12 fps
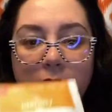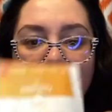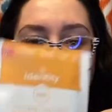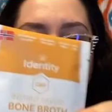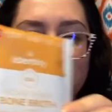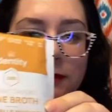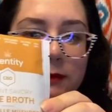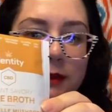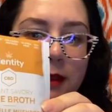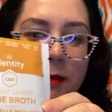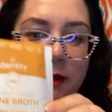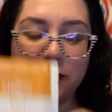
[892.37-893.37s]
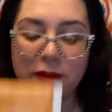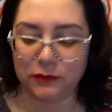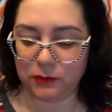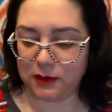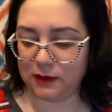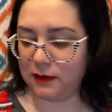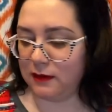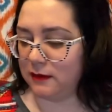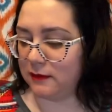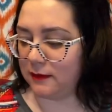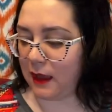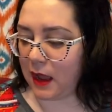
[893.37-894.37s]
stoked about this one
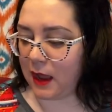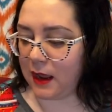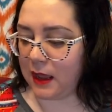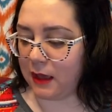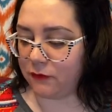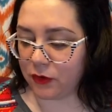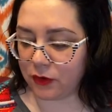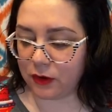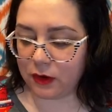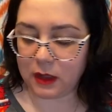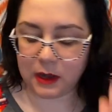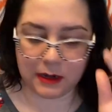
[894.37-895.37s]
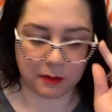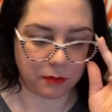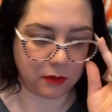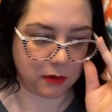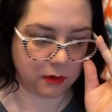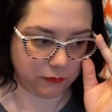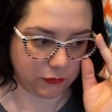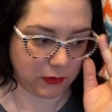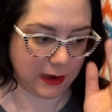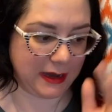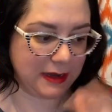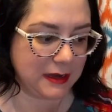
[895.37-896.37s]
because I have heard a number of
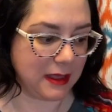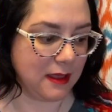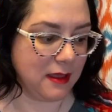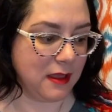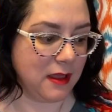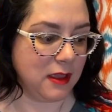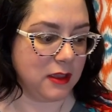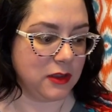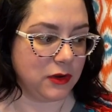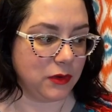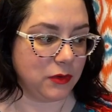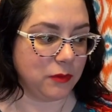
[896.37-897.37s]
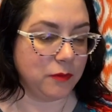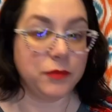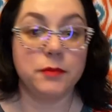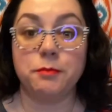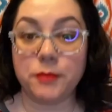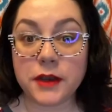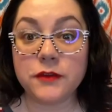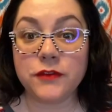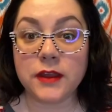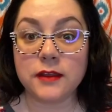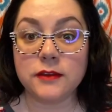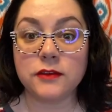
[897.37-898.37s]
great, you know,
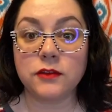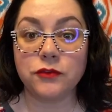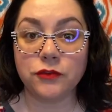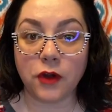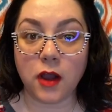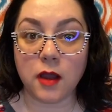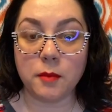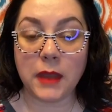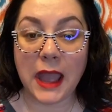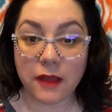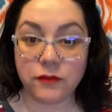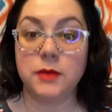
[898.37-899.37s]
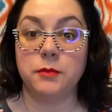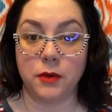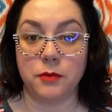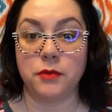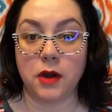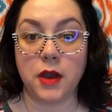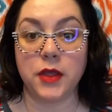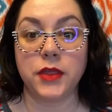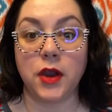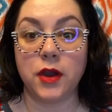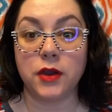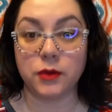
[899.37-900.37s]
benefits from having bone broth
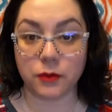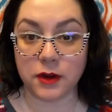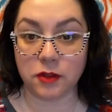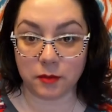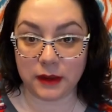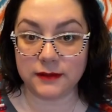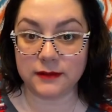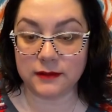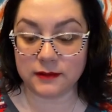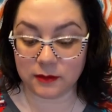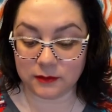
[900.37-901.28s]
on a regular basis. So to